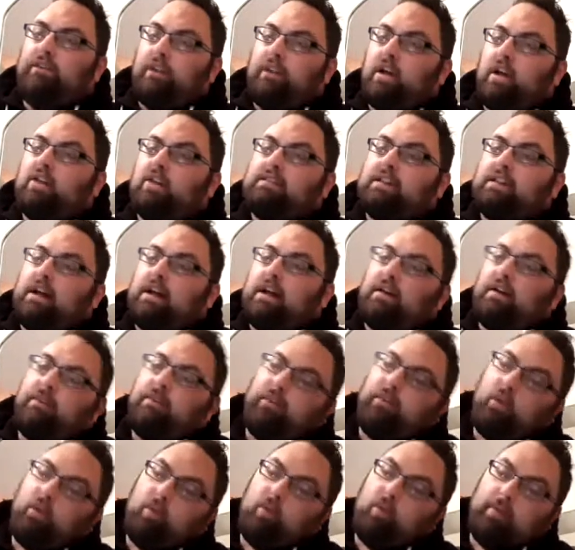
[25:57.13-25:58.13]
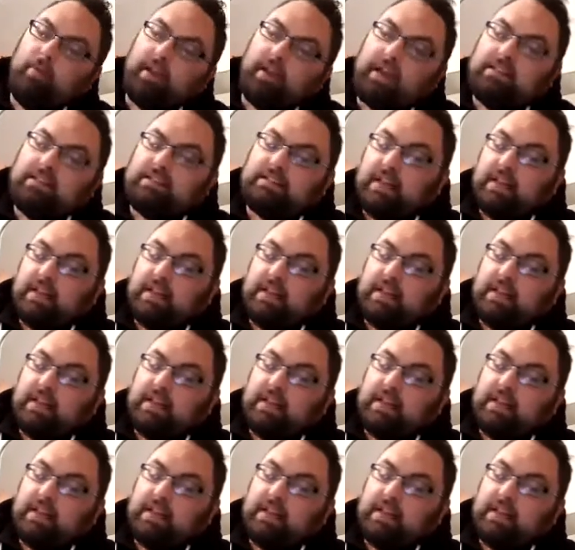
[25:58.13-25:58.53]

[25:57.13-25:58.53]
first half form against